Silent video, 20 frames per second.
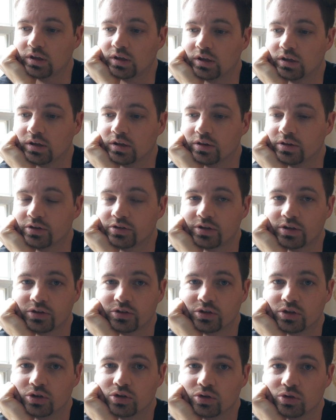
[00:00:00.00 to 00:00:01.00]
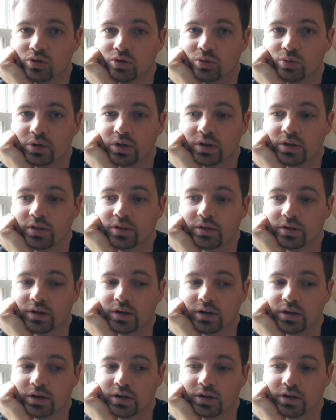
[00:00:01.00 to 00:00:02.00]
And this has to do with
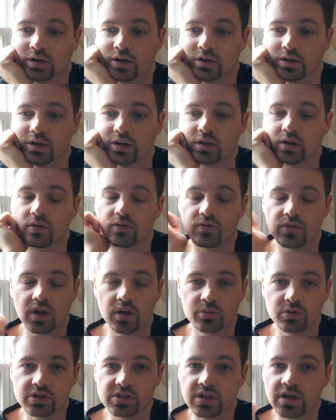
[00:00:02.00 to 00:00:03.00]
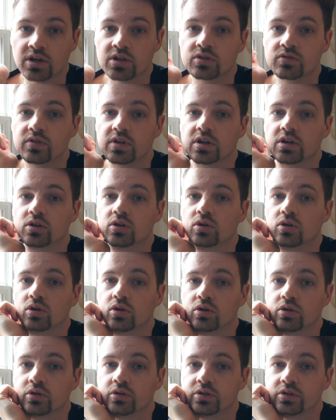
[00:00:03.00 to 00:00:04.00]
like family-sized
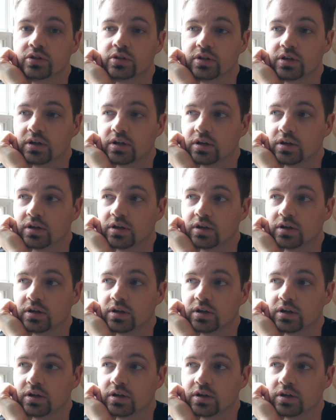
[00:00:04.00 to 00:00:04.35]
vehicles,